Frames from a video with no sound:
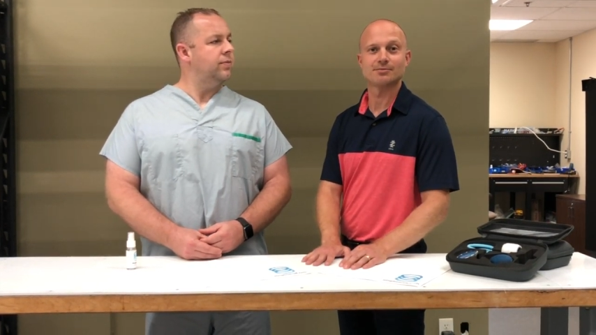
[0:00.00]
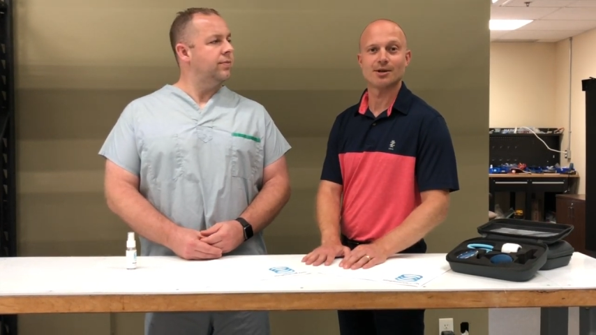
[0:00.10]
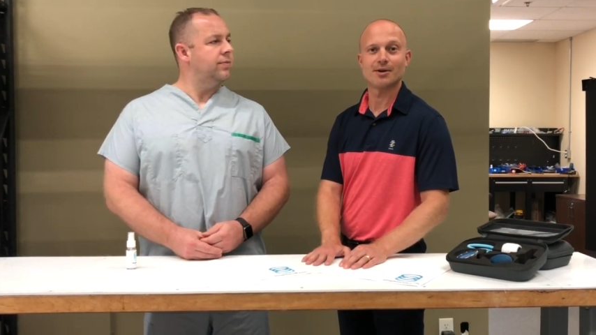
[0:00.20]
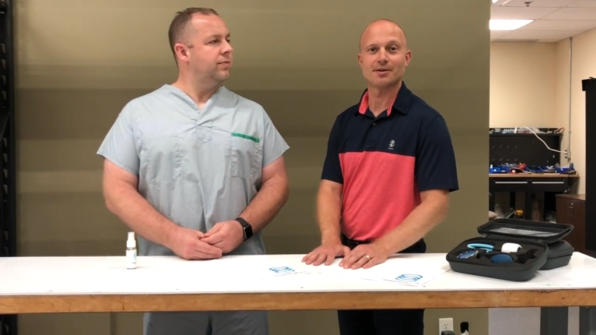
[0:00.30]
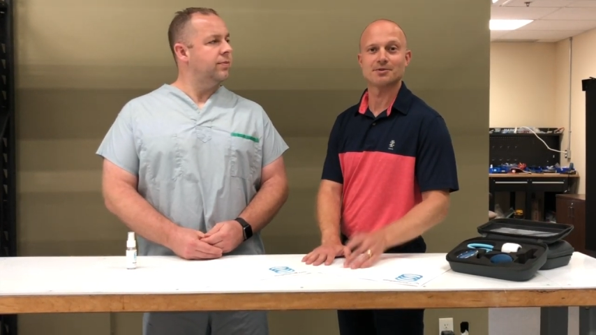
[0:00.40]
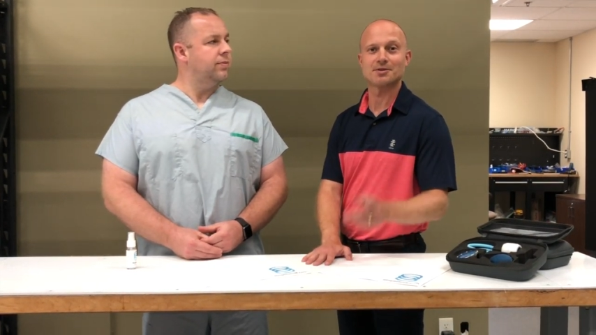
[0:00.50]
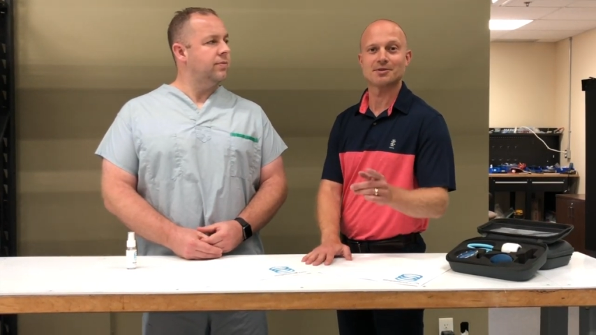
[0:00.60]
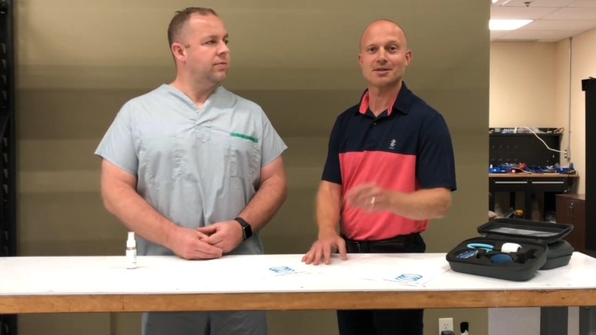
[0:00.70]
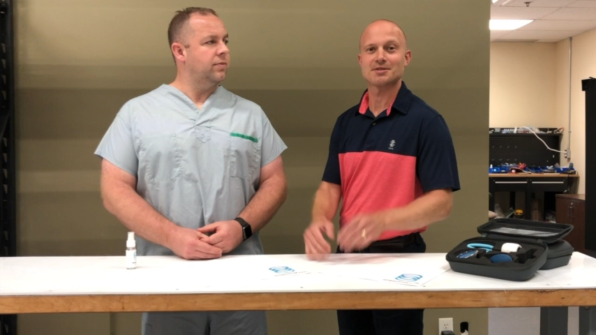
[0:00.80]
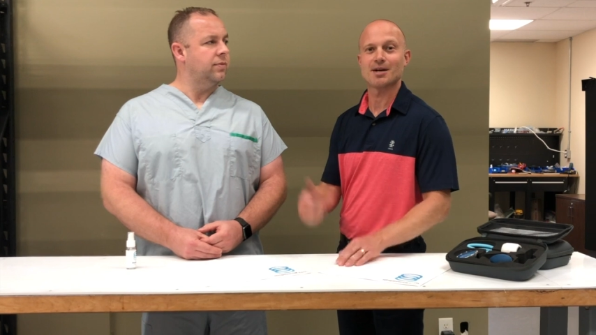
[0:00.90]
Speaker 1: All right, until
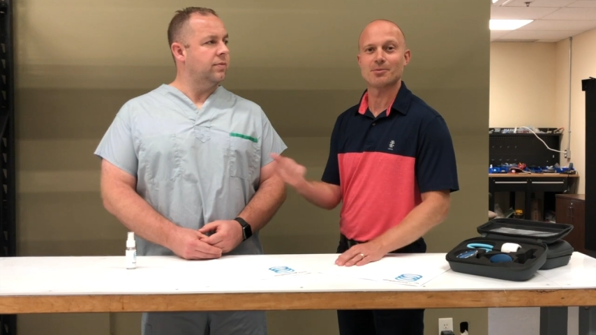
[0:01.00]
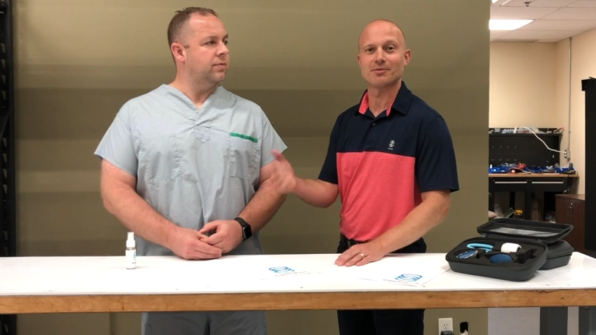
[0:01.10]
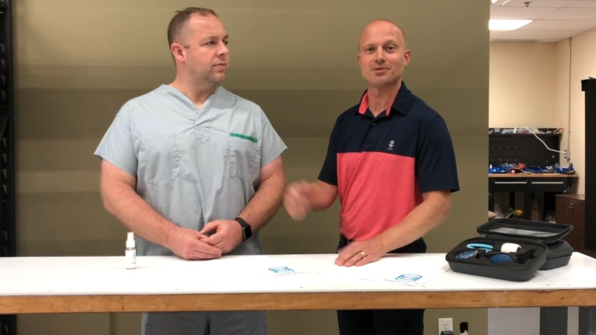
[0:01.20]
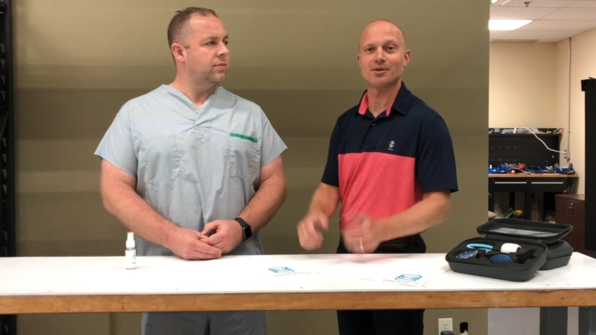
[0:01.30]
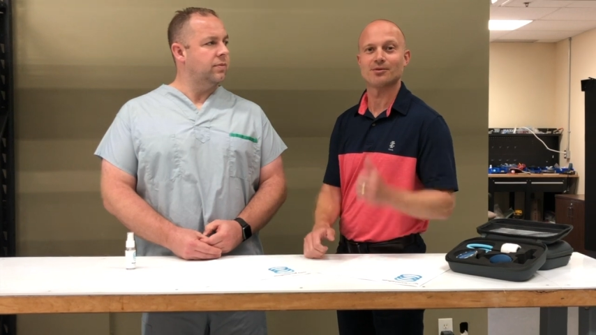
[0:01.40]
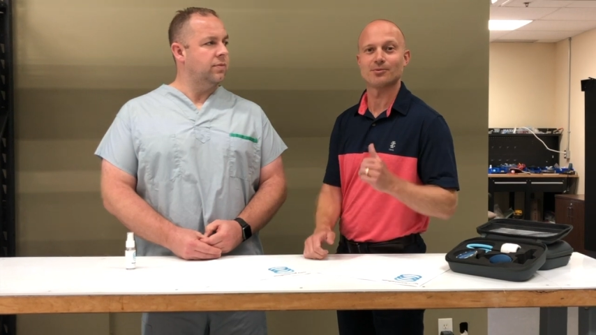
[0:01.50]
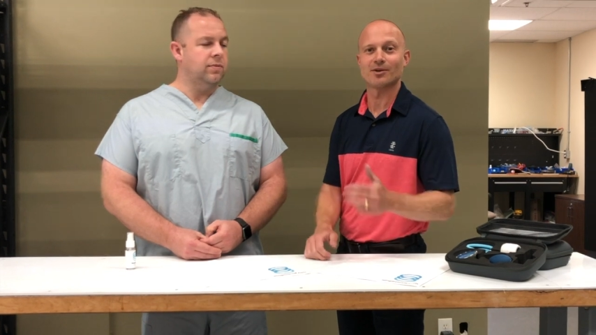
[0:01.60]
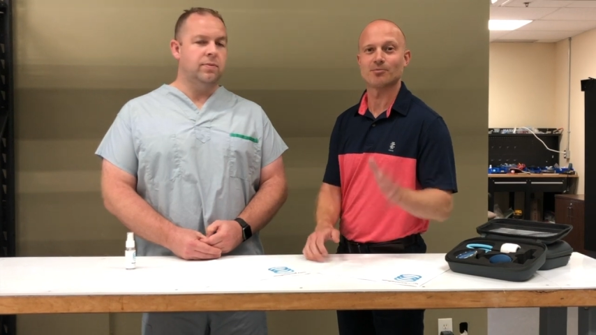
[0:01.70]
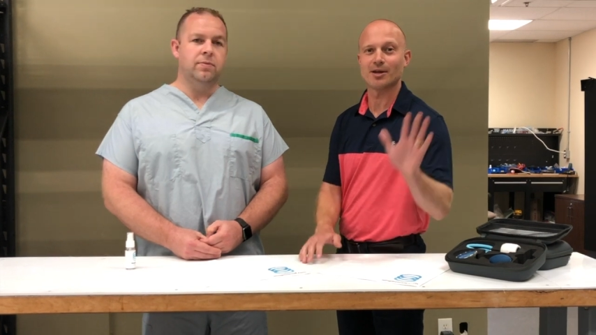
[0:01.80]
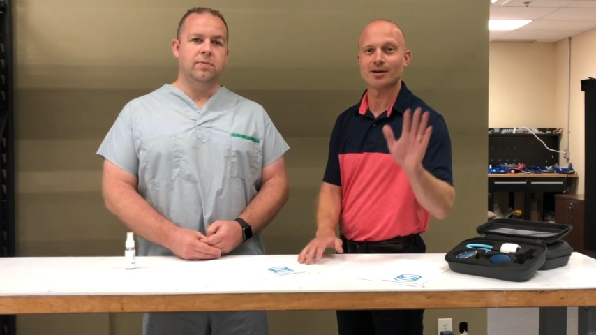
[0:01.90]
next time, we have Daryl, we
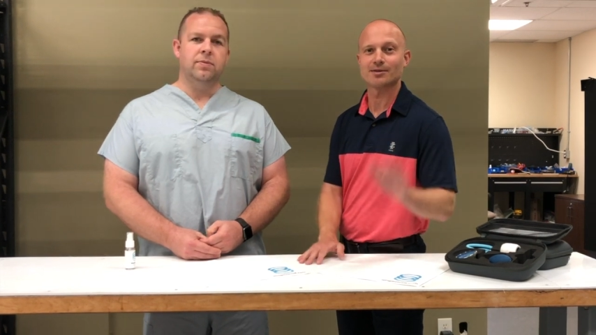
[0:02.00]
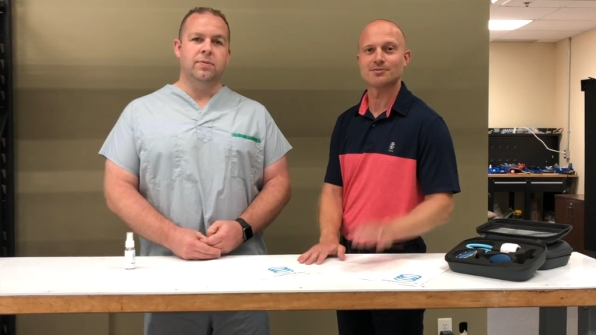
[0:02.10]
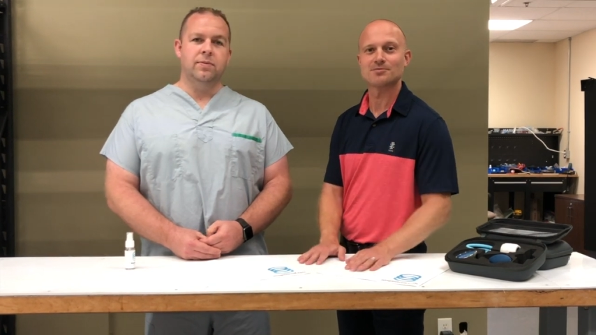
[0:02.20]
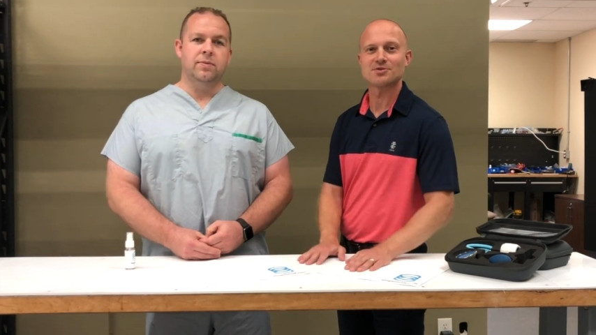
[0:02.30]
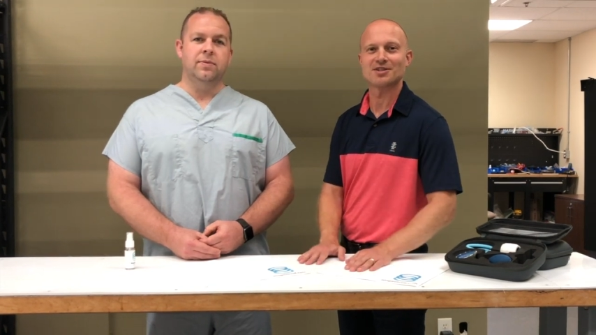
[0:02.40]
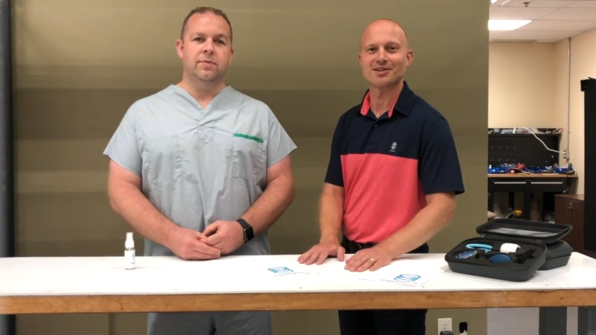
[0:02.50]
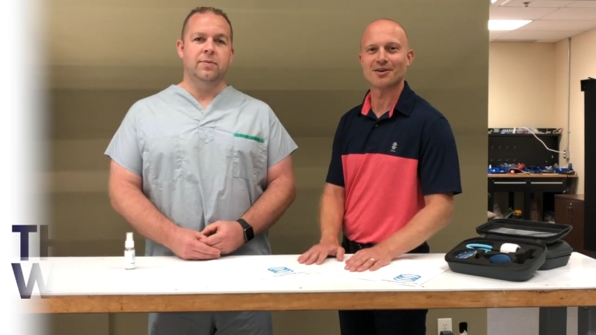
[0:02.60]
have Blake. See you